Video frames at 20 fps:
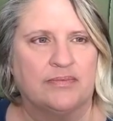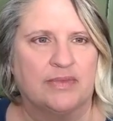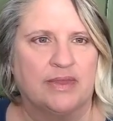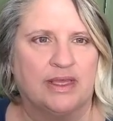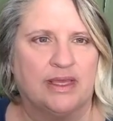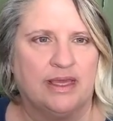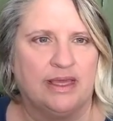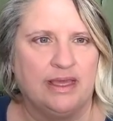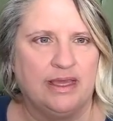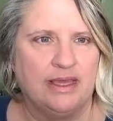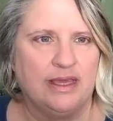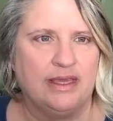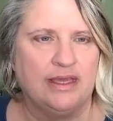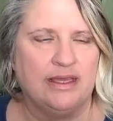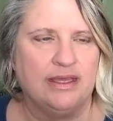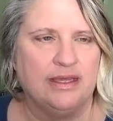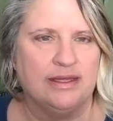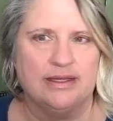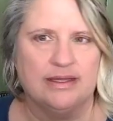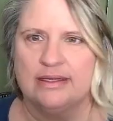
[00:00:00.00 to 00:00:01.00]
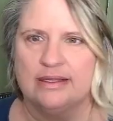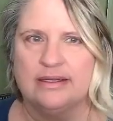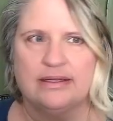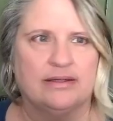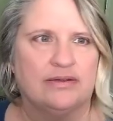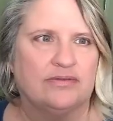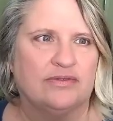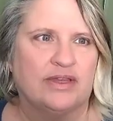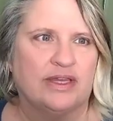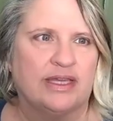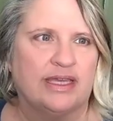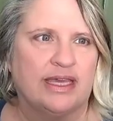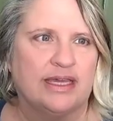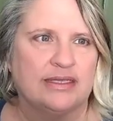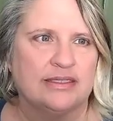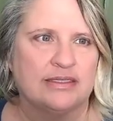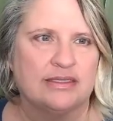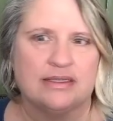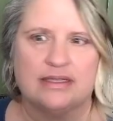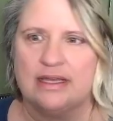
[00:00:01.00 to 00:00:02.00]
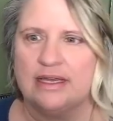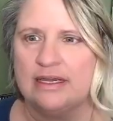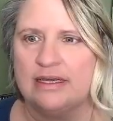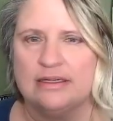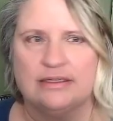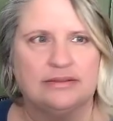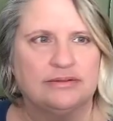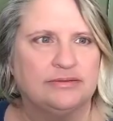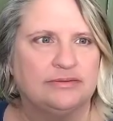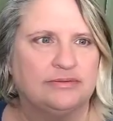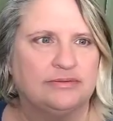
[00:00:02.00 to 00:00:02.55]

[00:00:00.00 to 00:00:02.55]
Okay, if I cancel out,